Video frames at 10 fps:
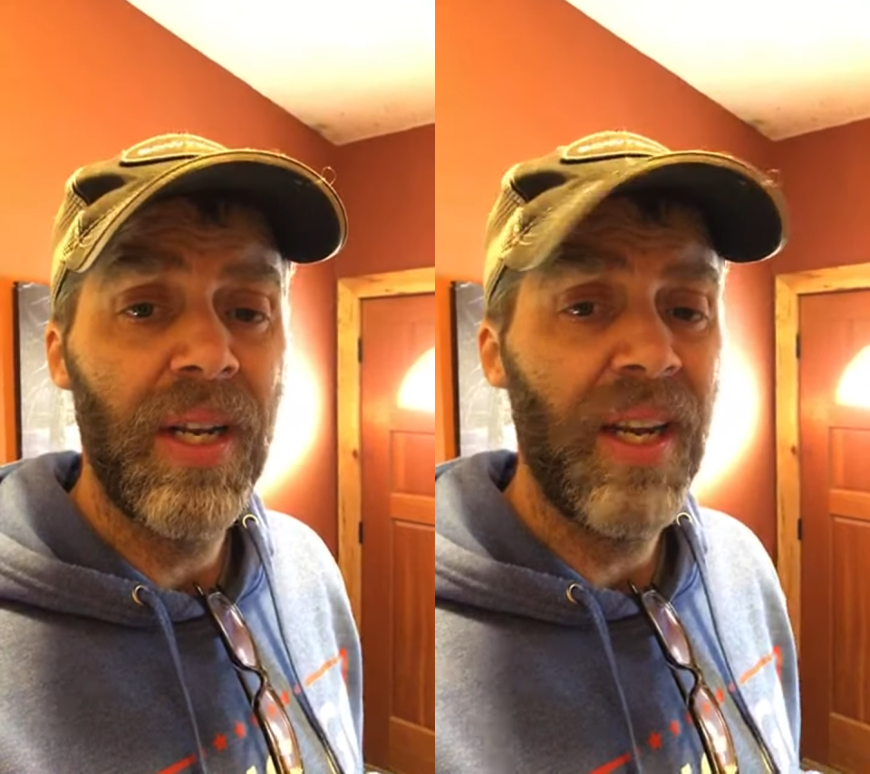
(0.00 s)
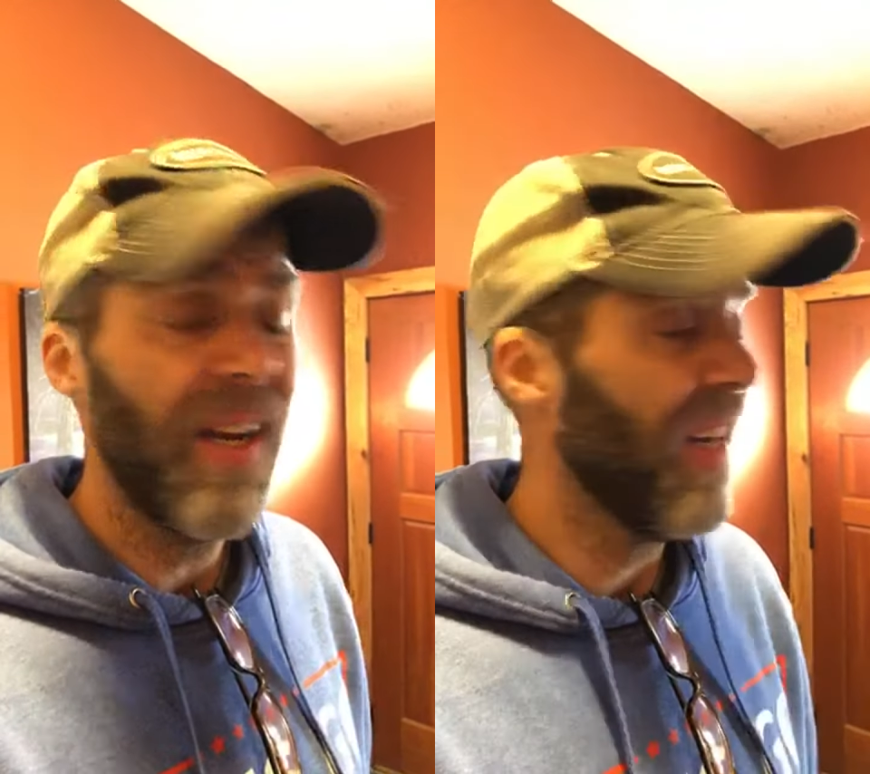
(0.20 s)

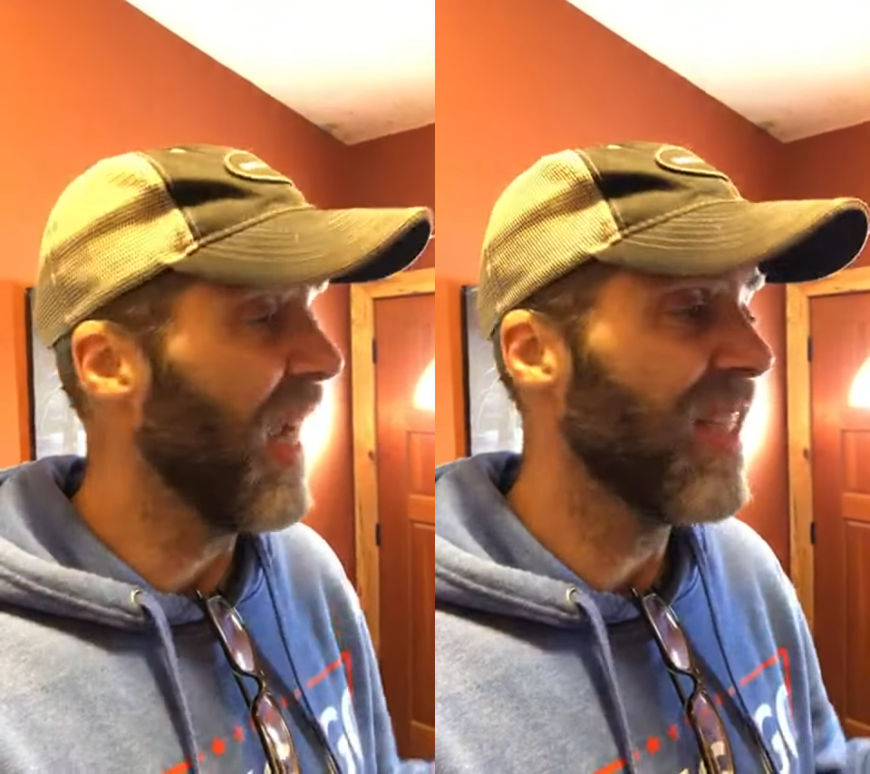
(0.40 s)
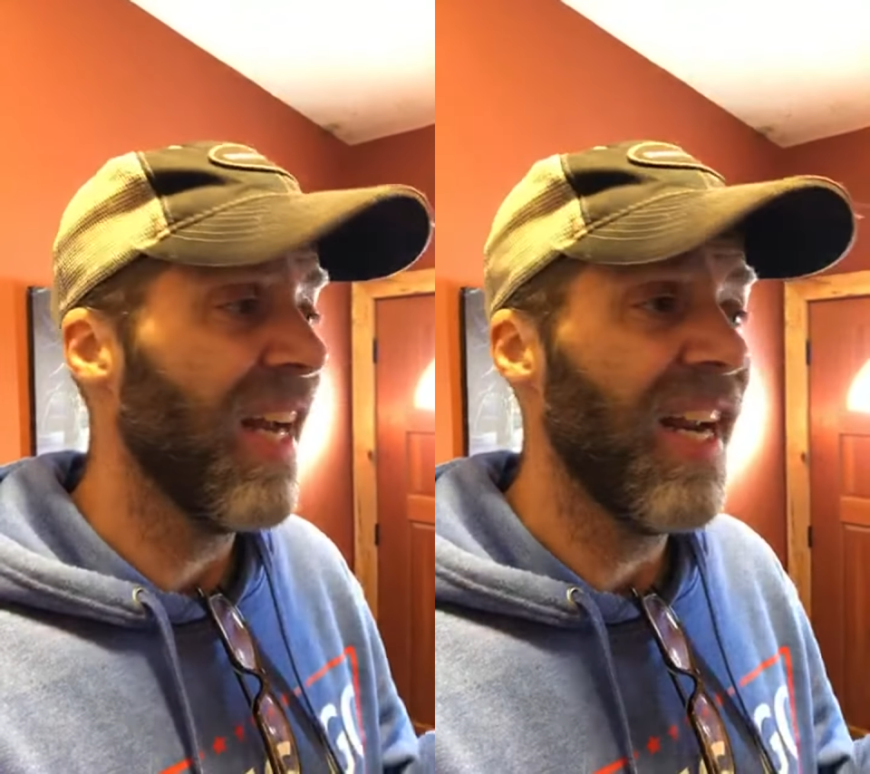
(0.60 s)
you
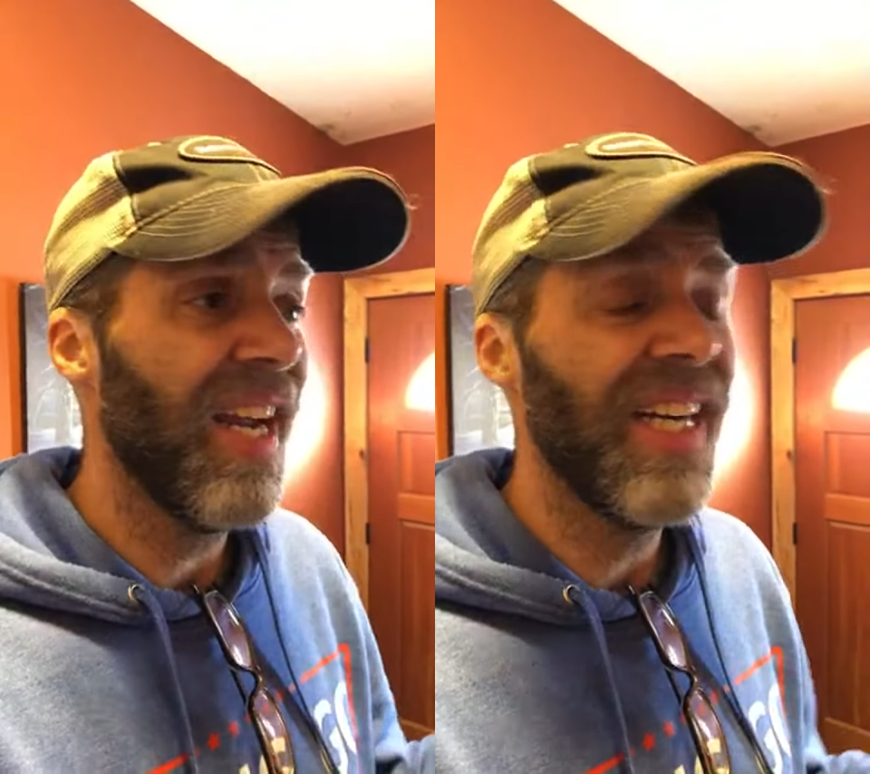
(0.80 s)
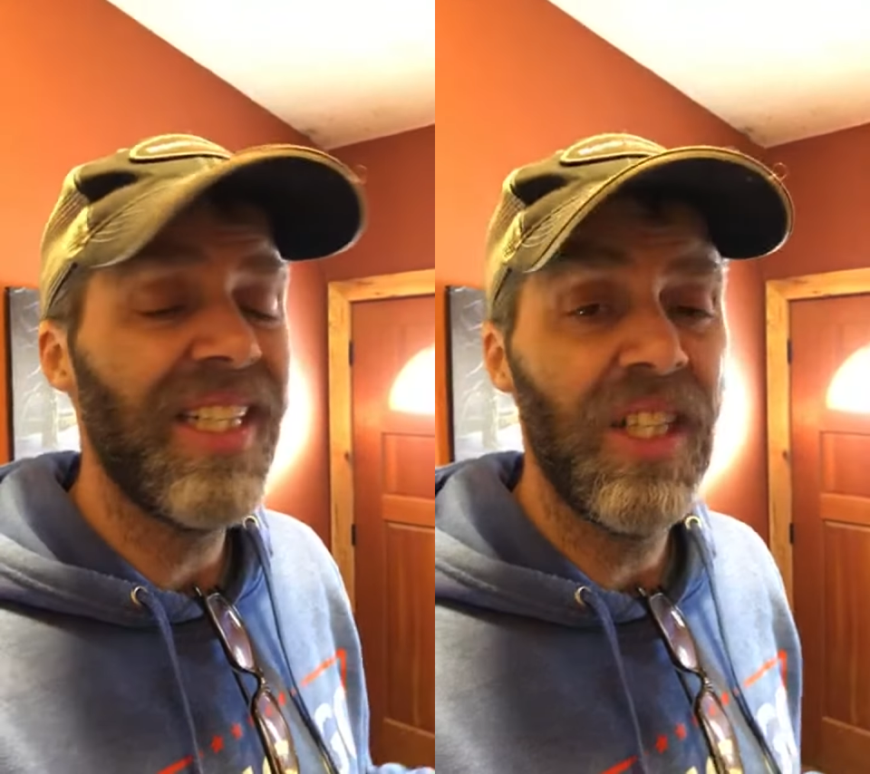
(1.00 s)
guys got any
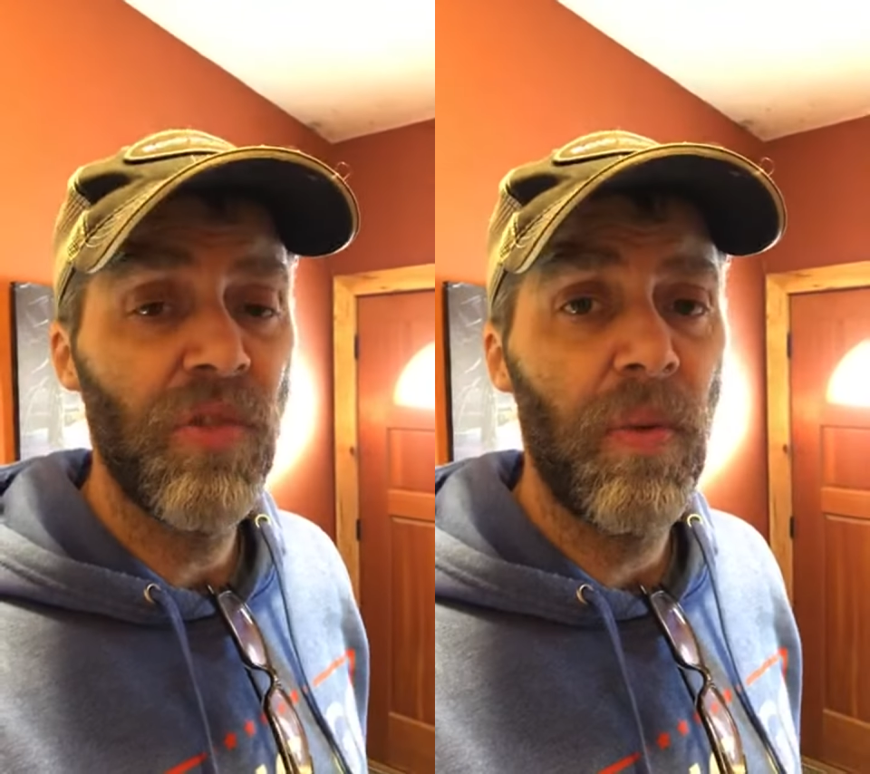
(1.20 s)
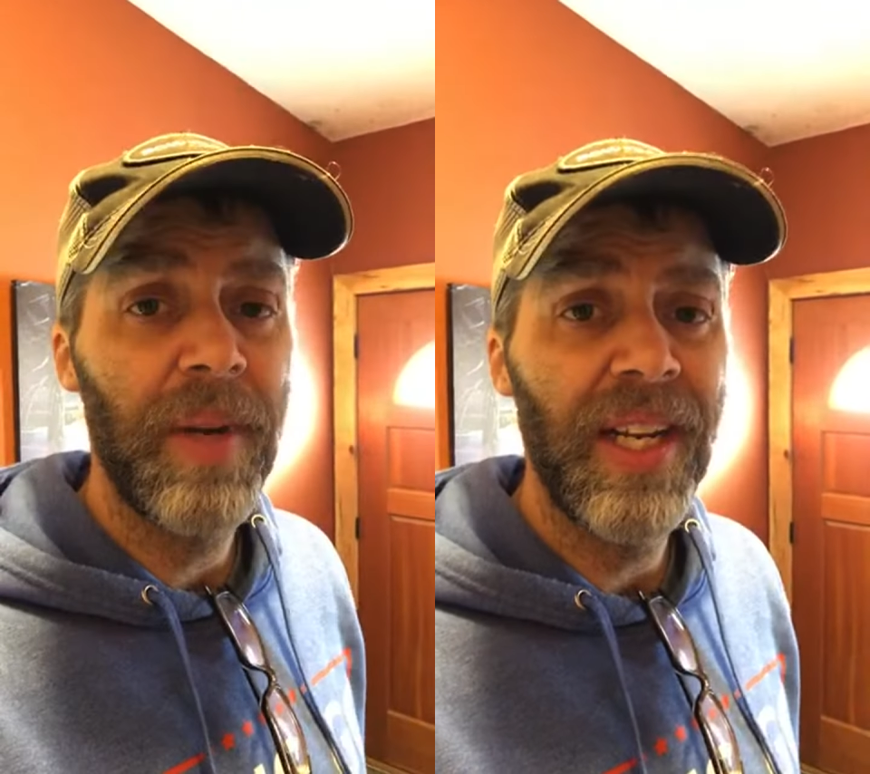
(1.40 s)
ideas
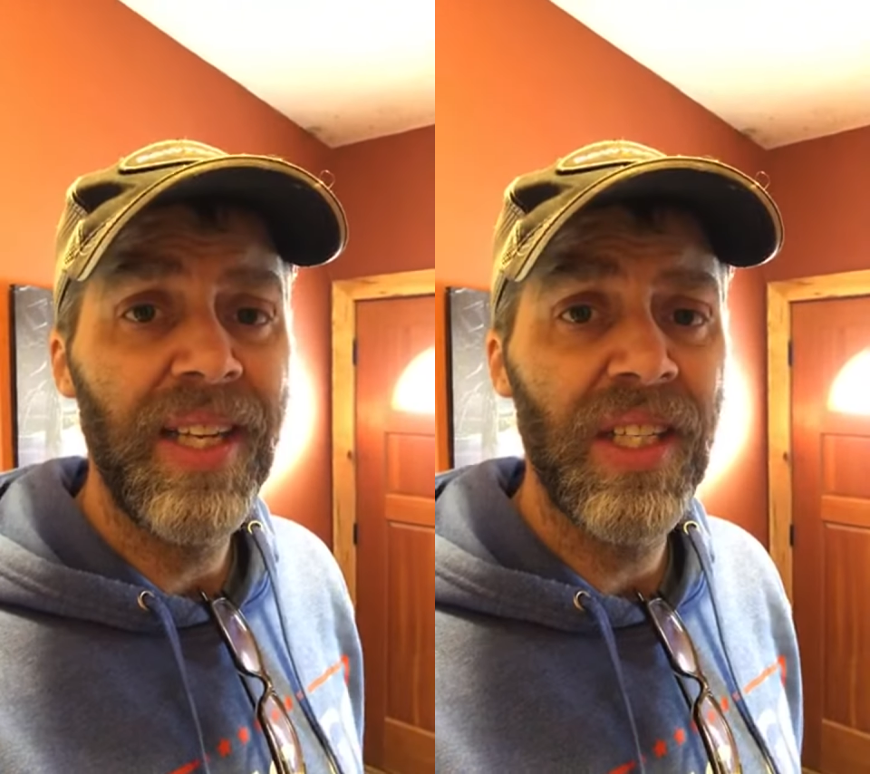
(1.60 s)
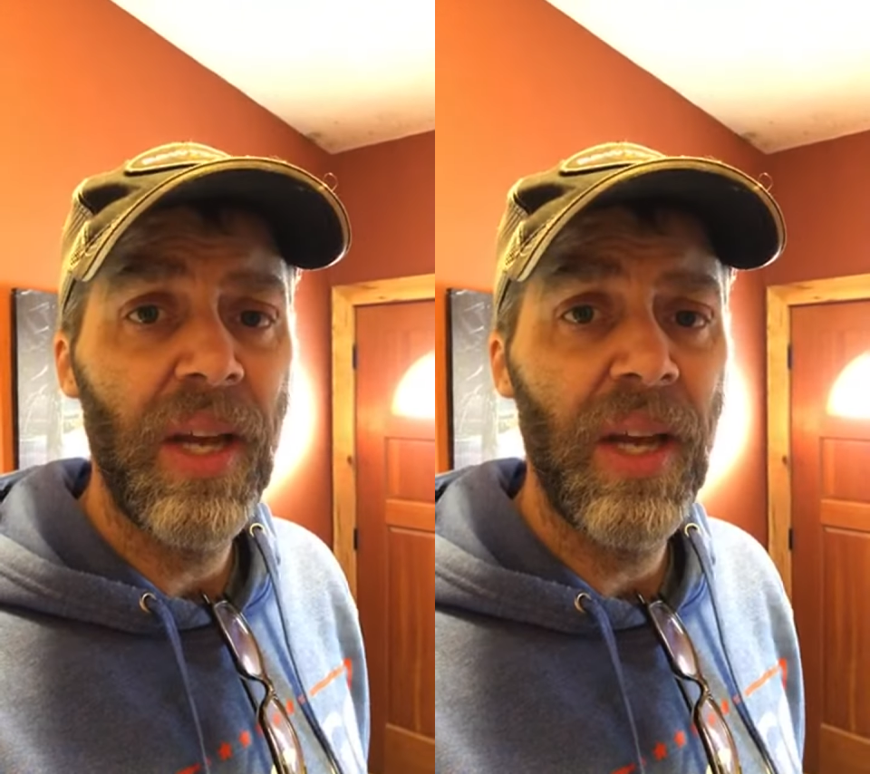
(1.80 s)
for me on this?